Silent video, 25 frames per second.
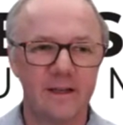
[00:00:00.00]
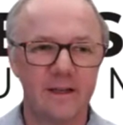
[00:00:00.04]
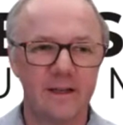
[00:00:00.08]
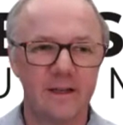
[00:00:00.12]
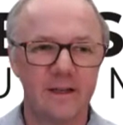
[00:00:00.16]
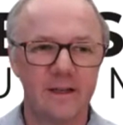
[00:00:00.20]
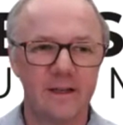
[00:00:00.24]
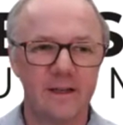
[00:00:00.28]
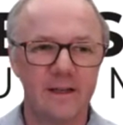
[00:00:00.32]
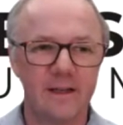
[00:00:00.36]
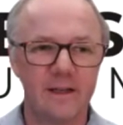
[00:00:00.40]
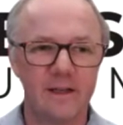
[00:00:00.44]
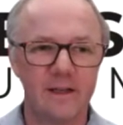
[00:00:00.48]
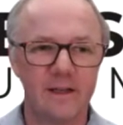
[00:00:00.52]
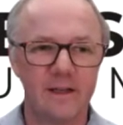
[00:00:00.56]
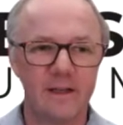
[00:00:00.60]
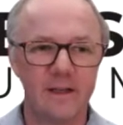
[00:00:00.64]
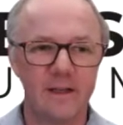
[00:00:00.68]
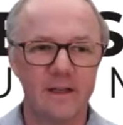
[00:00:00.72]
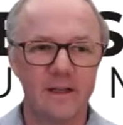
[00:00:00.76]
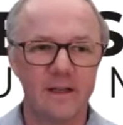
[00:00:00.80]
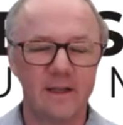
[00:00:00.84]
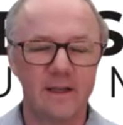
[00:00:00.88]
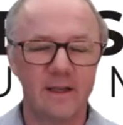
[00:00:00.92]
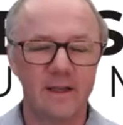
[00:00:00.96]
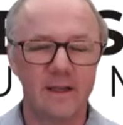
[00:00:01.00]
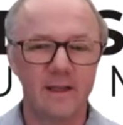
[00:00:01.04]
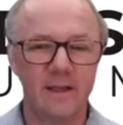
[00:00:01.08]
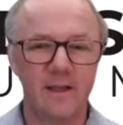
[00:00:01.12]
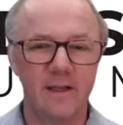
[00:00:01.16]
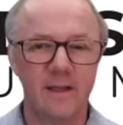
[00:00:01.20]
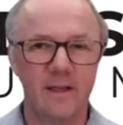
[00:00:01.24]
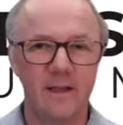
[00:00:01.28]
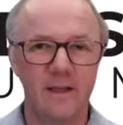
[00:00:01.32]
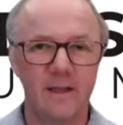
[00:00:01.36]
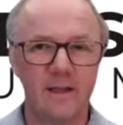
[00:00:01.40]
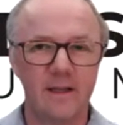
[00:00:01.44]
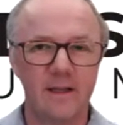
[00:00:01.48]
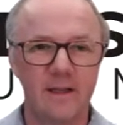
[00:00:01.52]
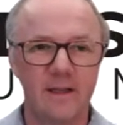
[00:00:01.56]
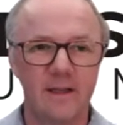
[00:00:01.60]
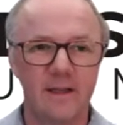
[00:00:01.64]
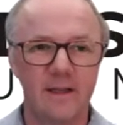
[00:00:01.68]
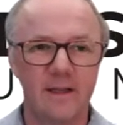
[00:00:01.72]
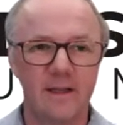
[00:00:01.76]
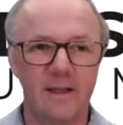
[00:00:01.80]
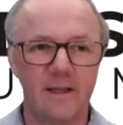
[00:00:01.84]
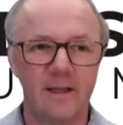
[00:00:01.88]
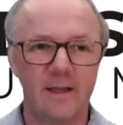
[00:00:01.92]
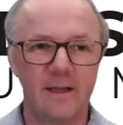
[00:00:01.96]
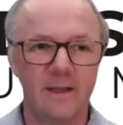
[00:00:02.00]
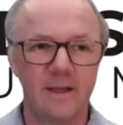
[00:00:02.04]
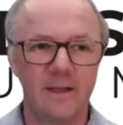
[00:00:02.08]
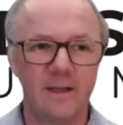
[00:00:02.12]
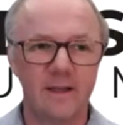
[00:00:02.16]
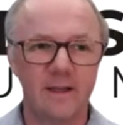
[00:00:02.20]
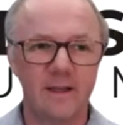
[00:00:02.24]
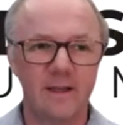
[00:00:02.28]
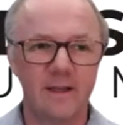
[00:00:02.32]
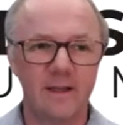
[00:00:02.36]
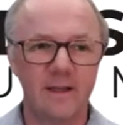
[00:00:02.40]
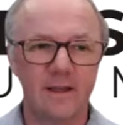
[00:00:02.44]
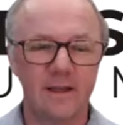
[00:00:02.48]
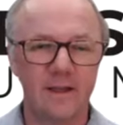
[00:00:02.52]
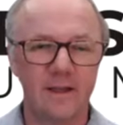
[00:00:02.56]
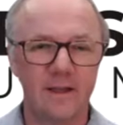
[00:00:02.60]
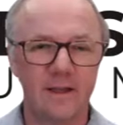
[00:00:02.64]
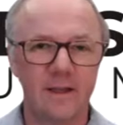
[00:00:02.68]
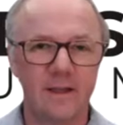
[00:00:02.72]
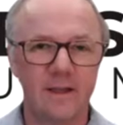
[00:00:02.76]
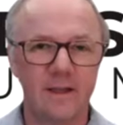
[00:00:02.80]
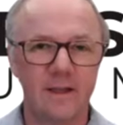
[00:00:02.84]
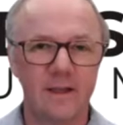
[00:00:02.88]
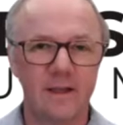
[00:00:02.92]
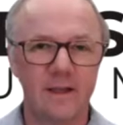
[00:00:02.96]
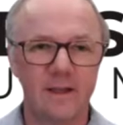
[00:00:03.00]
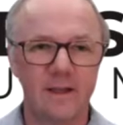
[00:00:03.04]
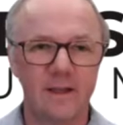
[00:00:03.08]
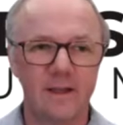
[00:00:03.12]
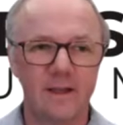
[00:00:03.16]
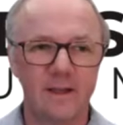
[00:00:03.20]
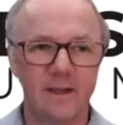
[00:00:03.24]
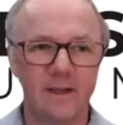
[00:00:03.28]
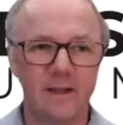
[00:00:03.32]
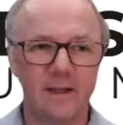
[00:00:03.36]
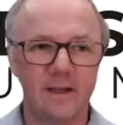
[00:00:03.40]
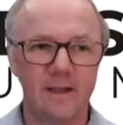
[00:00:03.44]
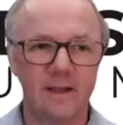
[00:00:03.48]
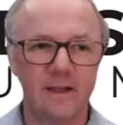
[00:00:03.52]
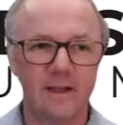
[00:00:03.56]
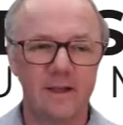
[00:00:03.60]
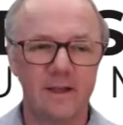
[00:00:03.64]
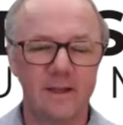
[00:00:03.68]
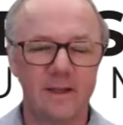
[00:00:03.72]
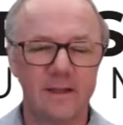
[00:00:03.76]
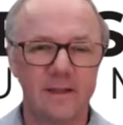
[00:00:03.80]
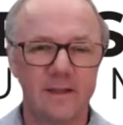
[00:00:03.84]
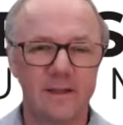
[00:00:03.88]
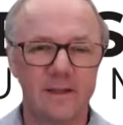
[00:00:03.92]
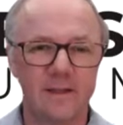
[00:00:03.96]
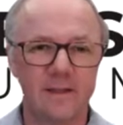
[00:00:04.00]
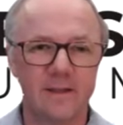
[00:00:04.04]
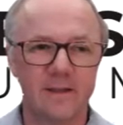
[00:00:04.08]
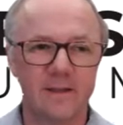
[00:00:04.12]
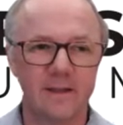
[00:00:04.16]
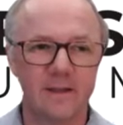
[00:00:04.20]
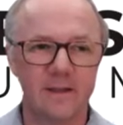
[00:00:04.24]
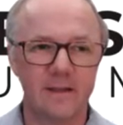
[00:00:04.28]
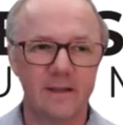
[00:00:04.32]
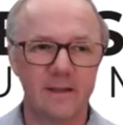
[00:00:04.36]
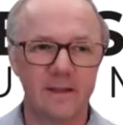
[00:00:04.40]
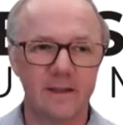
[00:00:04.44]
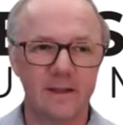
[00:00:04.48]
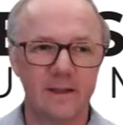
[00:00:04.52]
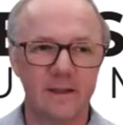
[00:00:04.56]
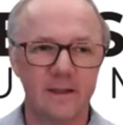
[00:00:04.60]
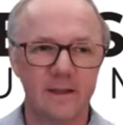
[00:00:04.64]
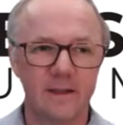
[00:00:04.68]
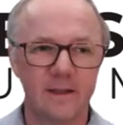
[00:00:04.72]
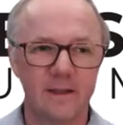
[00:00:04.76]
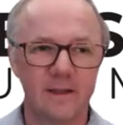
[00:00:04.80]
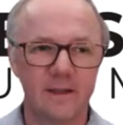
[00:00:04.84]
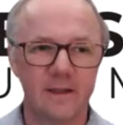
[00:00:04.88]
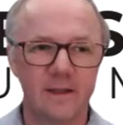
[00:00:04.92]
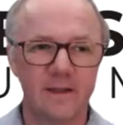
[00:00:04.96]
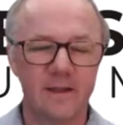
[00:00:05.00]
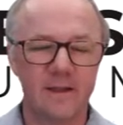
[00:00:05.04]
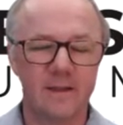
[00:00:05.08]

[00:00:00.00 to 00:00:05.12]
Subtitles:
[no speech]